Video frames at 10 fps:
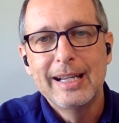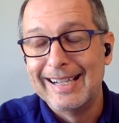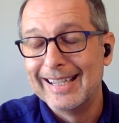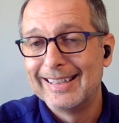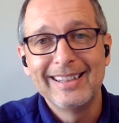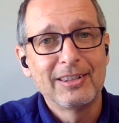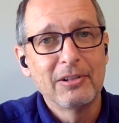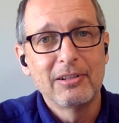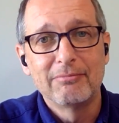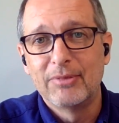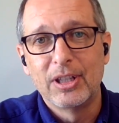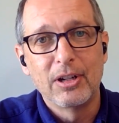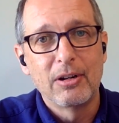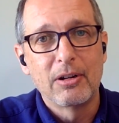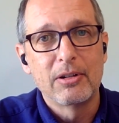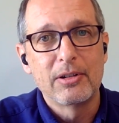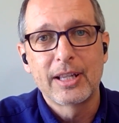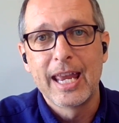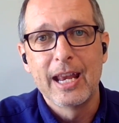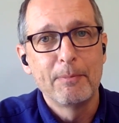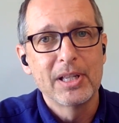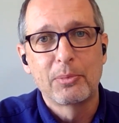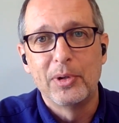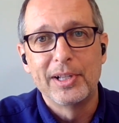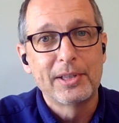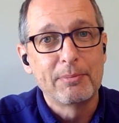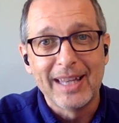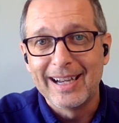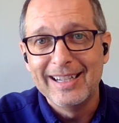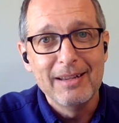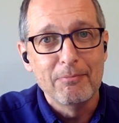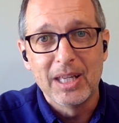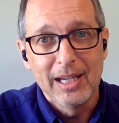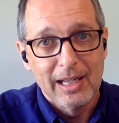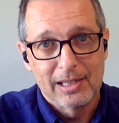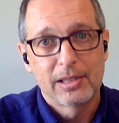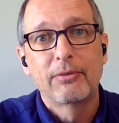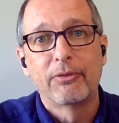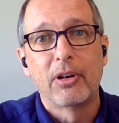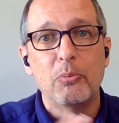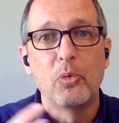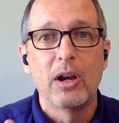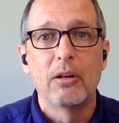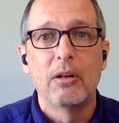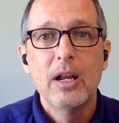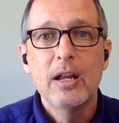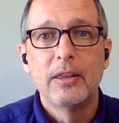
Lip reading: I think their campus was 90 minutes from where